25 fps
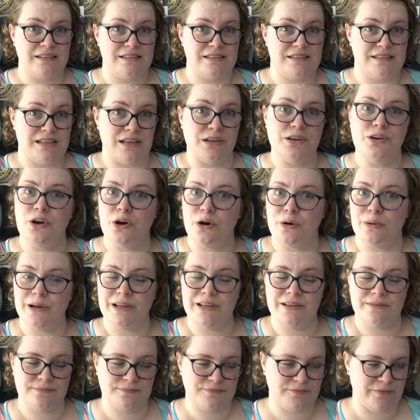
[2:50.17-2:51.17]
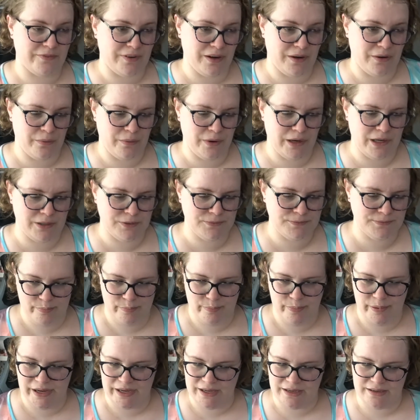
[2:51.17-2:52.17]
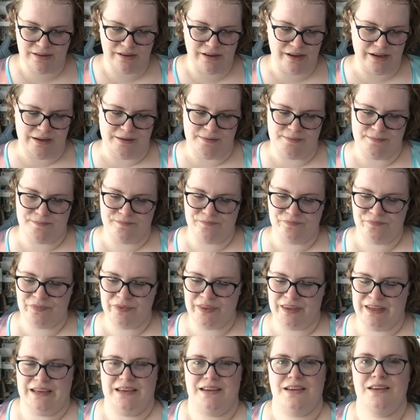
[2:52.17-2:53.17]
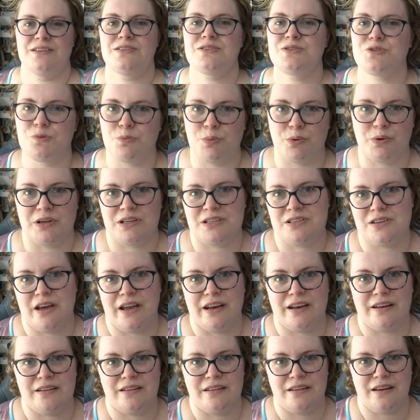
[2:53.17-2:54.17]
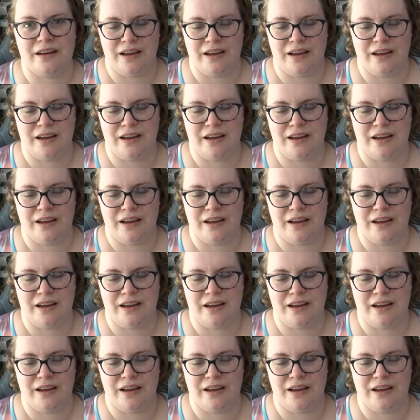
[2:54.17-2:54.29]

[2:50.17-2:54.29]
to know it very well, but I'm like super excited.